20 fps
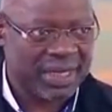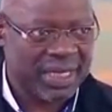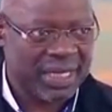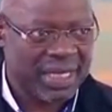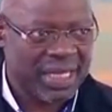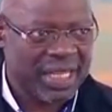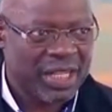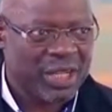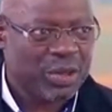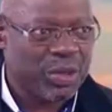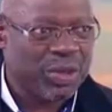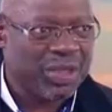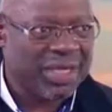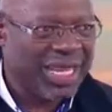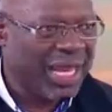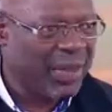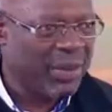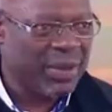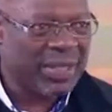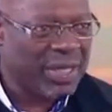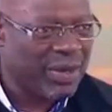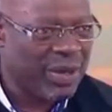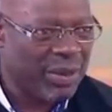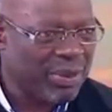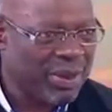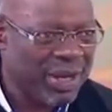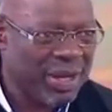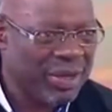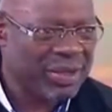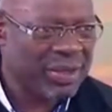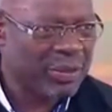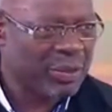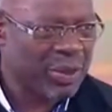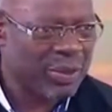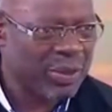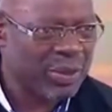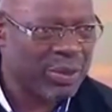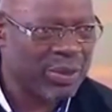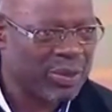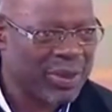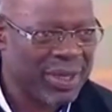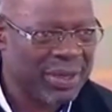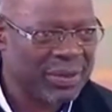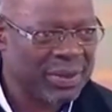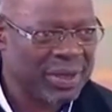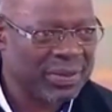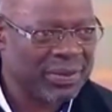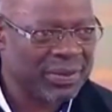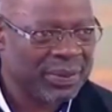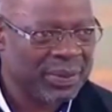Right. So they are not our priority people to work with.